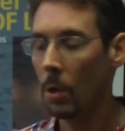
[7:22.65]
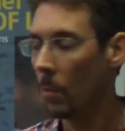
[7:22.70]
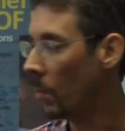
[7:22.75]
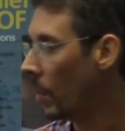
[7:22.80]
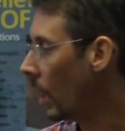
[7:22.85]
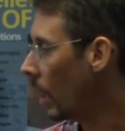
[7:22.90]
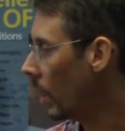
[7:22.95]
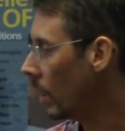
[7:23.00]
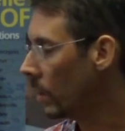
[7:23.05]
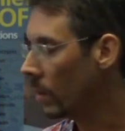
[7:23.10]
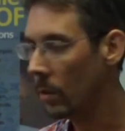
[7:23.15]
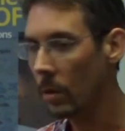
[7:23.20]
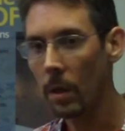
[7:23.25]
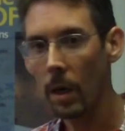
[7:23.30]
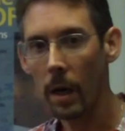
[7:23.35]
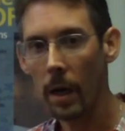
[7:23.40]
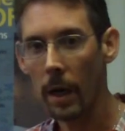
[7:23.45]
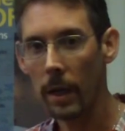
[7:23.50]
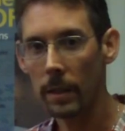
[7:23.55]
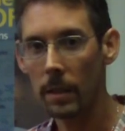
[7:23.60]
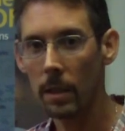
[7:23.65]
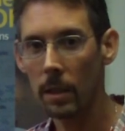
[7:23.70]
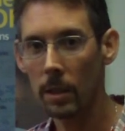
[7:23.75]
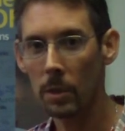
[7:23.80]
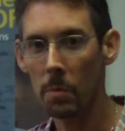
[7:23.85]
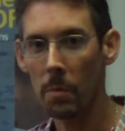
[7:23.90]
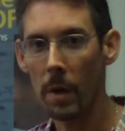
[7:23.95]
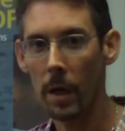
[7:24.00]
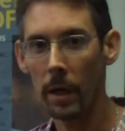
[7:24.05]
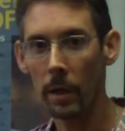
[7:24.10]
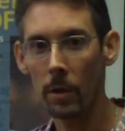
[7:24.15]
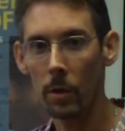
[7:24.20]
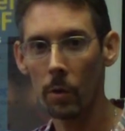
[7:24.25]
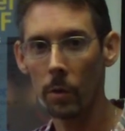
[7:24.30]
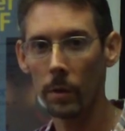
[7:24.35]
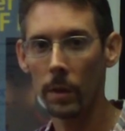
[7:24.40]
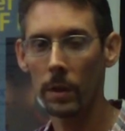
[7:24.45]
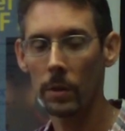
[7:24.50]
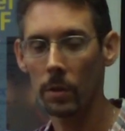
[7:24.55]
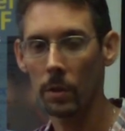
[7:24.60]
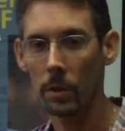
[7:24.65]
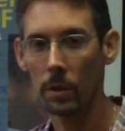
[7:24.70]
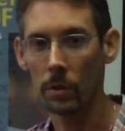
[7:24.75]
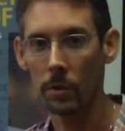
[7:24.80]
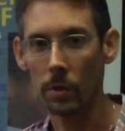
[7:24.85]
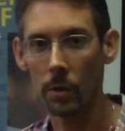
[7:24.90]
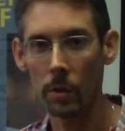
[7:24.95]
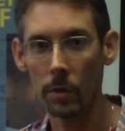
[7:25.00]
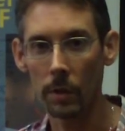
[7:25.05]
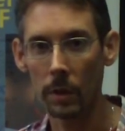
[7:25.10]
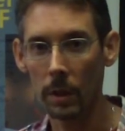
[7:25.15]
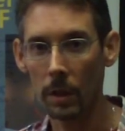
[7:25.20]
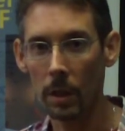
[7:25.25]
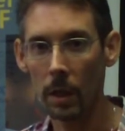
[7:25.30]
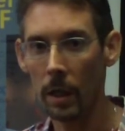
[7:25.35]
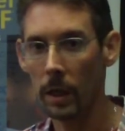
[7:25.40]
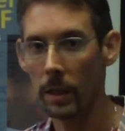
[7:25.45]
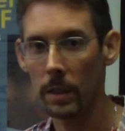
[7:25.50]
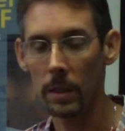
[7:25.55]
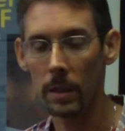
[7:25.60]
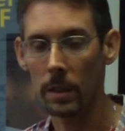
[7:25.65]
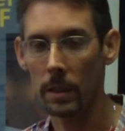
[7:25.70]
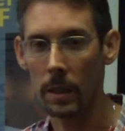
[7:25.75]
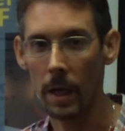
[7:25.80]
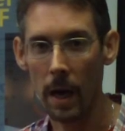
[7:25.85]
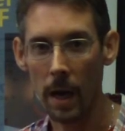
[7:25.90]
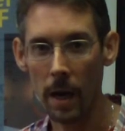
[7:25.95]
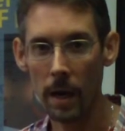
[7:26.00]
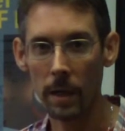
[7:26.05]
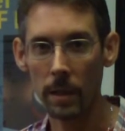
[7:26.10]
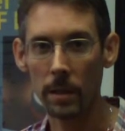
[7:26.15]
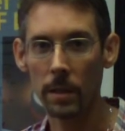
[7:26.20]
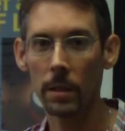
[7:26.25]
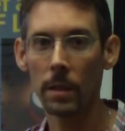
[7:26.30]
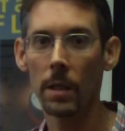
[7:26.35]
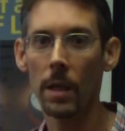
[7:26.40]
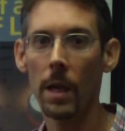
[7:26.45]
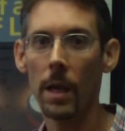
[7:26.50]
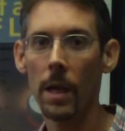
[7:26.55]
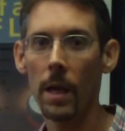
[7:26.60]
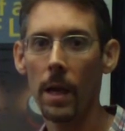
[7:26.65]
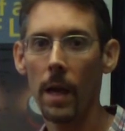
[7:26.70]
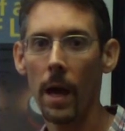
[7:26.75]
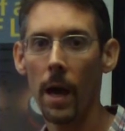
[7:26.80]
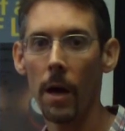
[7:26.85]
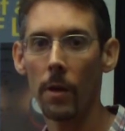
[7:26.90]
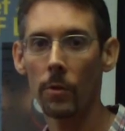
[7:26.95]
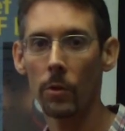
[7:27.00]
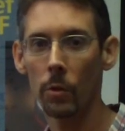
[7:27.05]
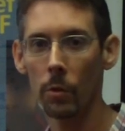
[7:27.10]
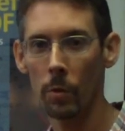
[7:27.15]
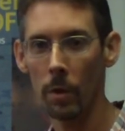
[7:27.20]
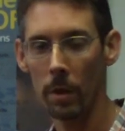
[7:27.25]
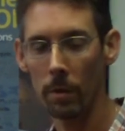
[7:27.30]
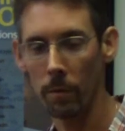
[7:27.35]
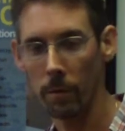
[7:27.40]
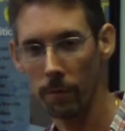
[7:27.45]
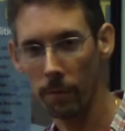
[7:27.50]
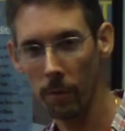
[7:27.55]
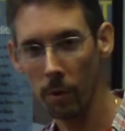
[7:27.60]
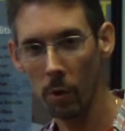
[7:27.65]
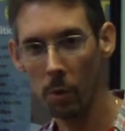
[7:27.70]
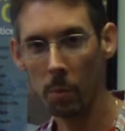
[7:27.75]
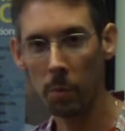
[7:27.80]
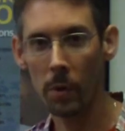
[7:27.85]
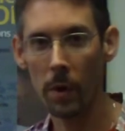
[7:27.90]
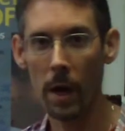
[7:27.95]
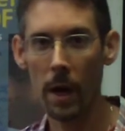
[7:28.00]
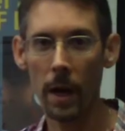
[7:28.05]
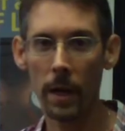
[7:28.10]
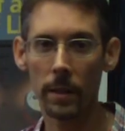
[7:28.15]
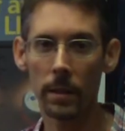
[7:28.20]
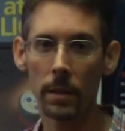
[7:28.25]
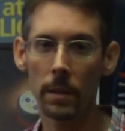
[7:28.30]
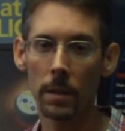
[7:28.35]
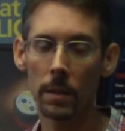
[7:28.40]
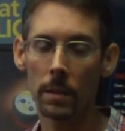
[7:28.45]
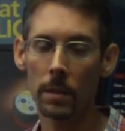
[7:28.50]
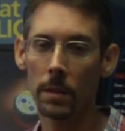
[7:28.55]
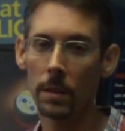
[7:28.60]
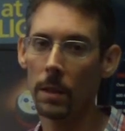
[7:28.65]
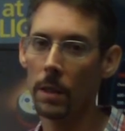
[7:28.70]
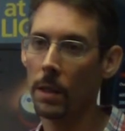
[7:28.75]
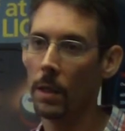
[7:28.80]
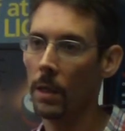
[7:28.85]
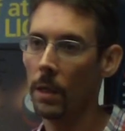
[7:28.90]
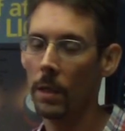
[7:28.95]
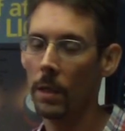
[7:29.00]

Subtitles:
But I teach my cold laser consulting clients, docs, how to run a referral practice